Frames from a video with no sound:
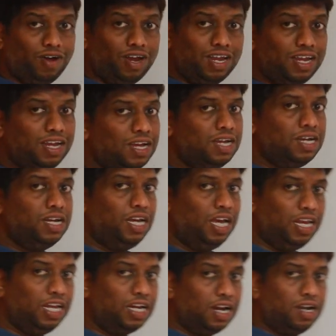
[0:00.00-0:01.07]
Why?
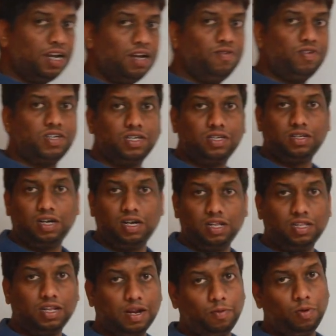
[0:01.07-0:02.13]
Any content which is written
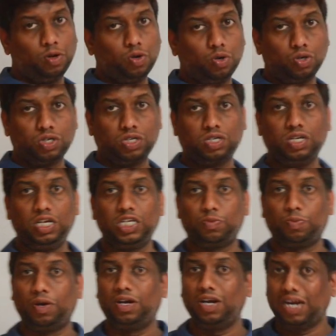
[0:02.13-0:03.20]
in the double quotes is
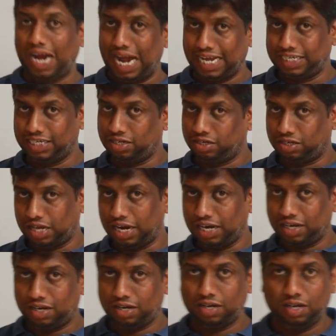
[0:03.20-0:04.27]
printed as it is,
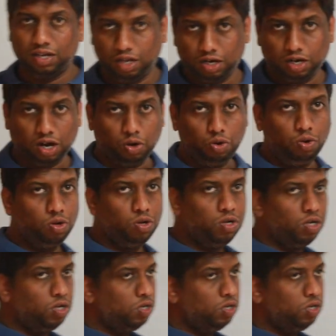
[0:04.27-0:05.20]
correct? Now,